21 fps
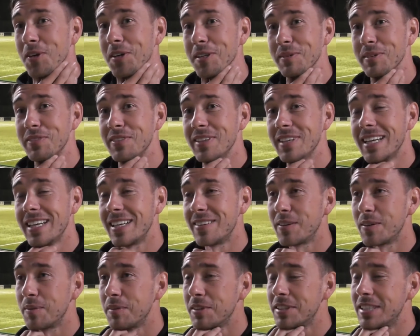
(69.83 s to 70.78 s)
to be fair, if I'm
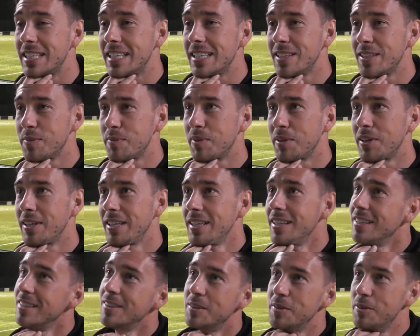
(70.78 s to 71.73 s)
not taking them, but
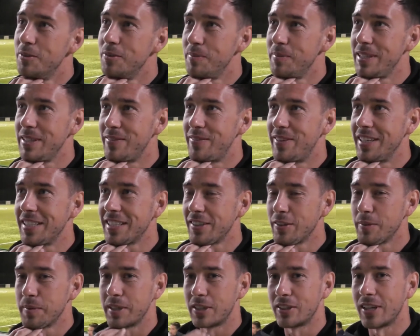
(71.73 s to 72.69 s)
me and Fence are a
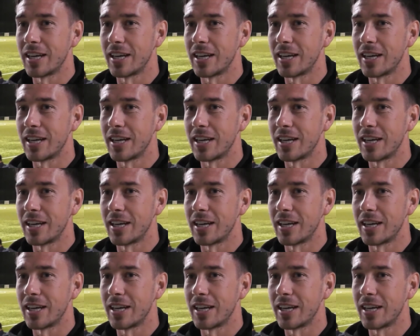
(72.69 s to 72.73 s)
bit crap